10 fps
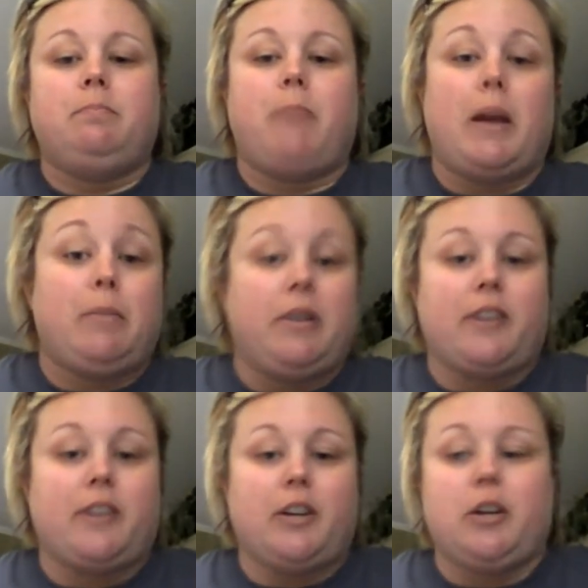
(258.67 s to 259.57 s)
may be
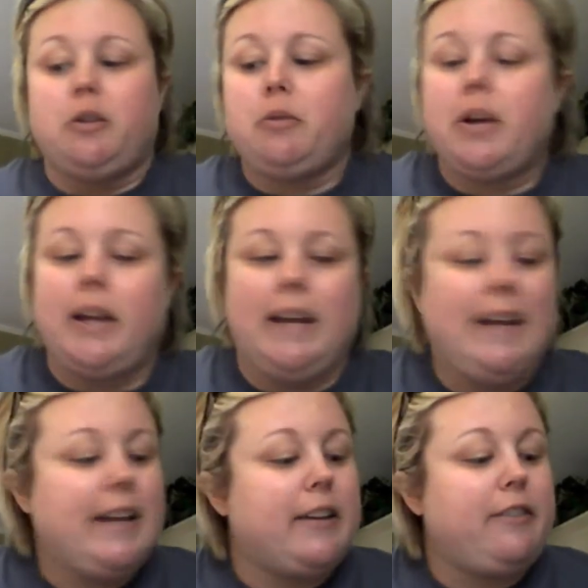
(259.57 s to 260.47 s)
for you.
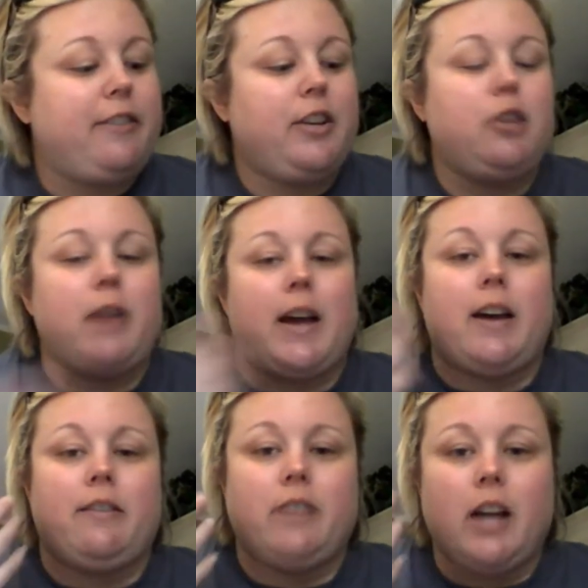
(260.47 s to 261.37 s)
If you
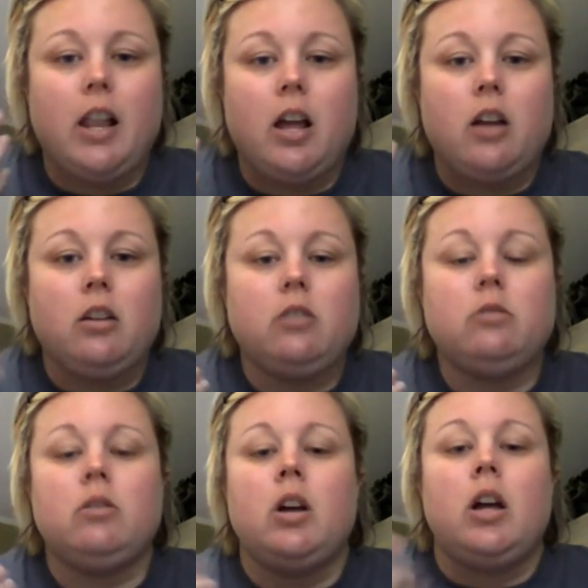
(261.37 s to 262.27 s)
have
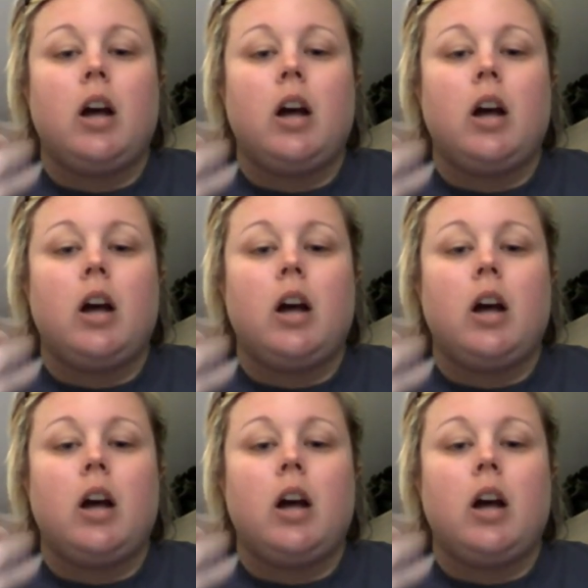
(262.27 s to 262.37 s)
yellow,